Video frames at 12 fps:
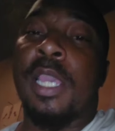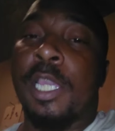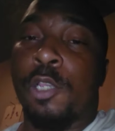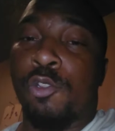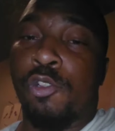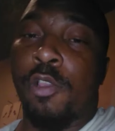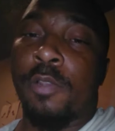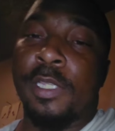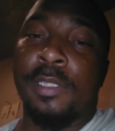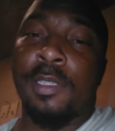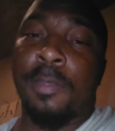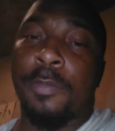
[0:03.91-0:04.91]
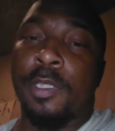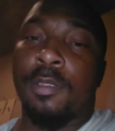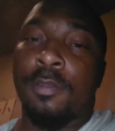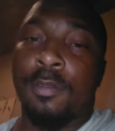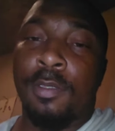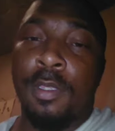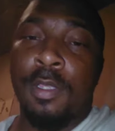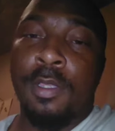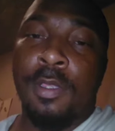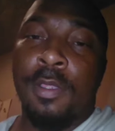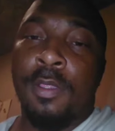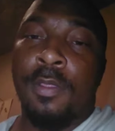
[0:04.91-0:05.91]
and controlling something.
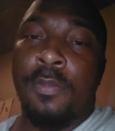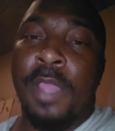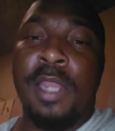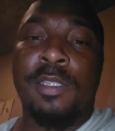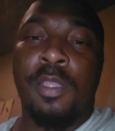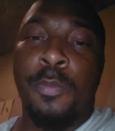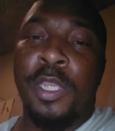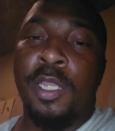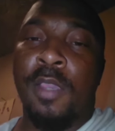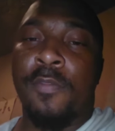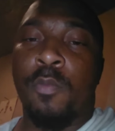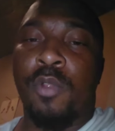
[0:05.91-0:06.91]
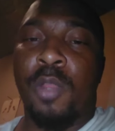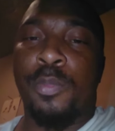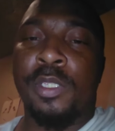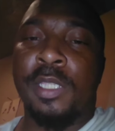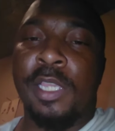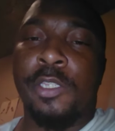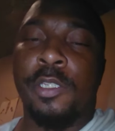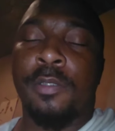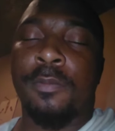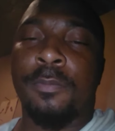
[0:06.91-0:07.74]
That is the meaning of the word possession.